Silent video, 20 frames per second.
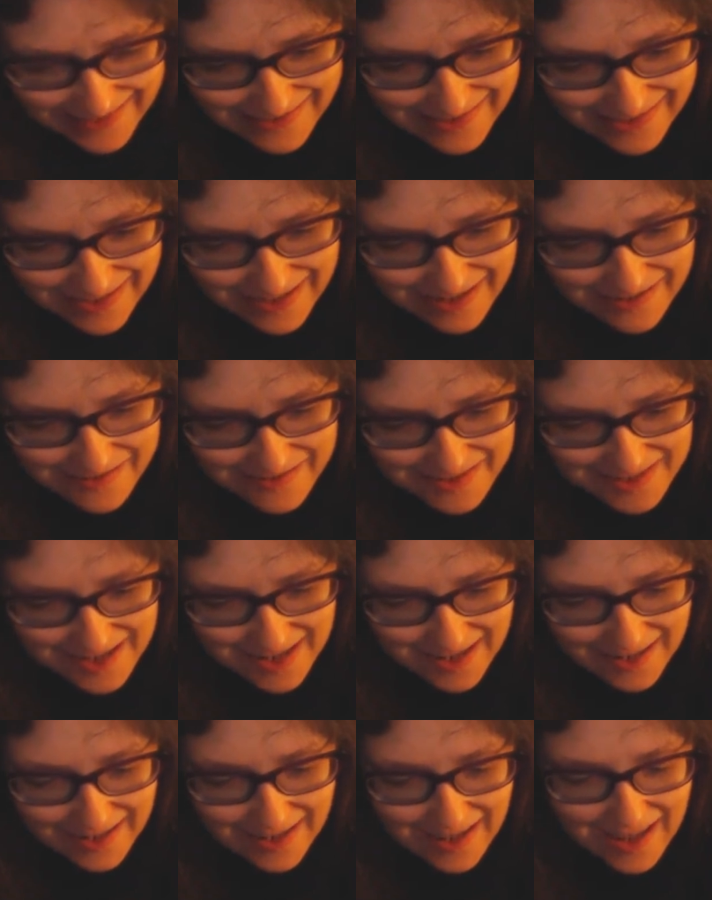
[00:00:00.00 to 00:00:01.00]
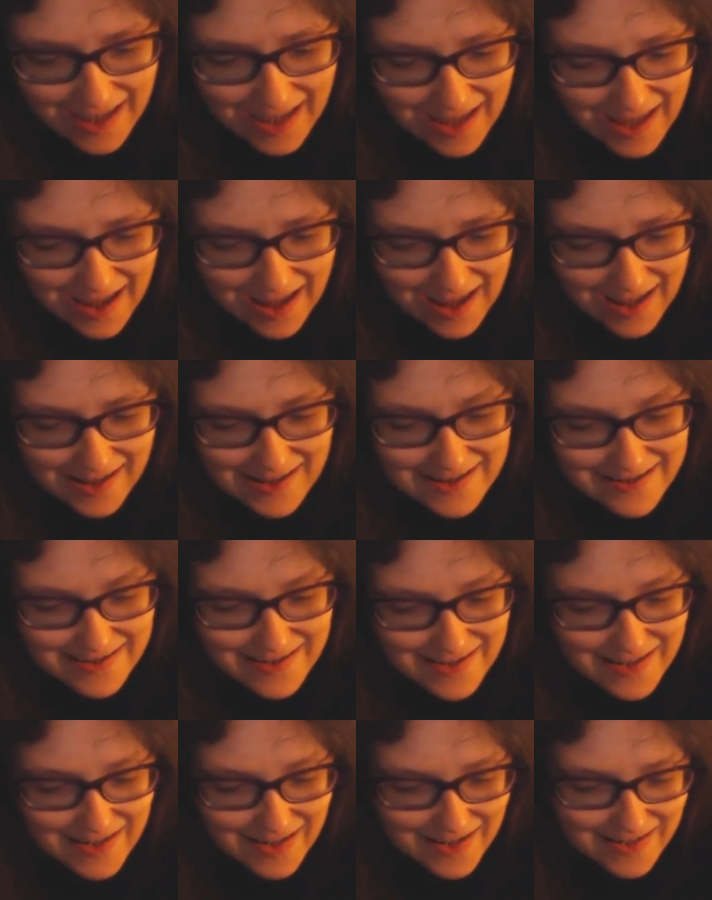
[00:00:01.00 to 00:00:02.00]
So she goes in,
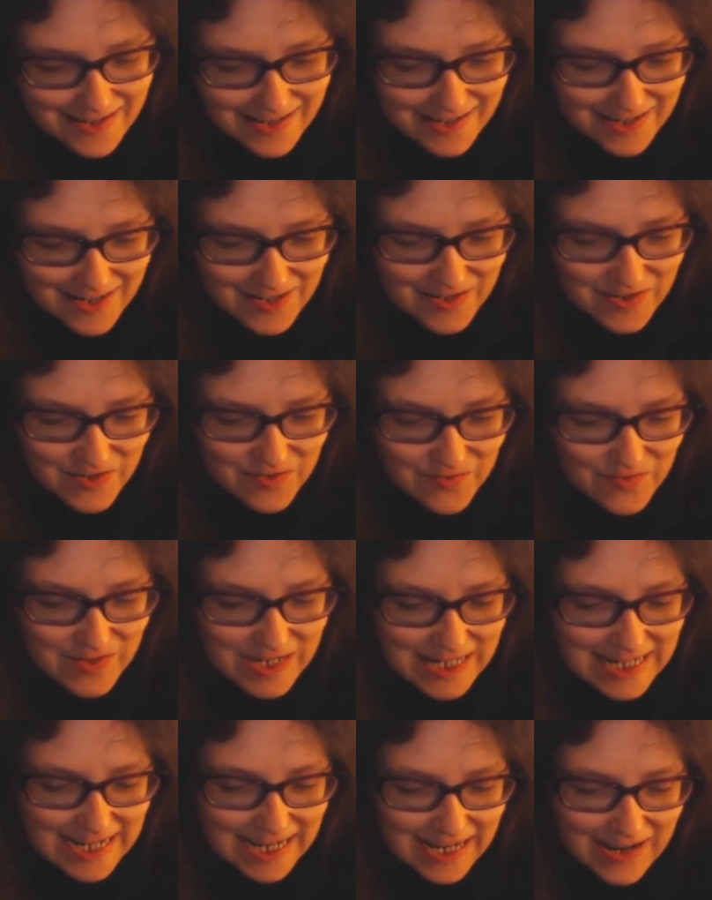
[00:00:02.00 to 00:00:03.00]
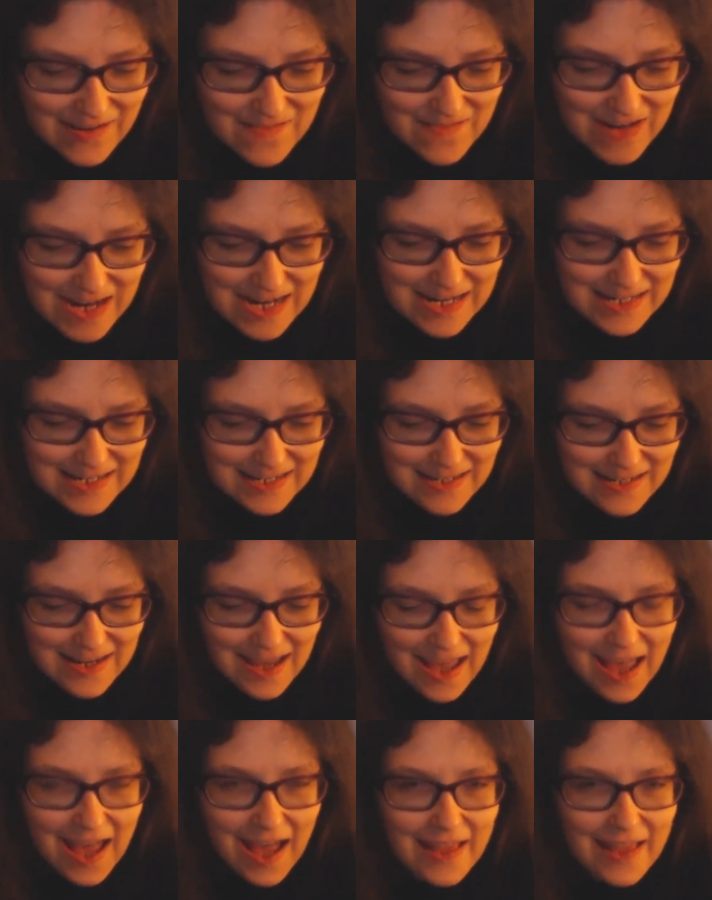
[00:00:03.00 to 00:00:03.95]
and the TARDIS is redecorated,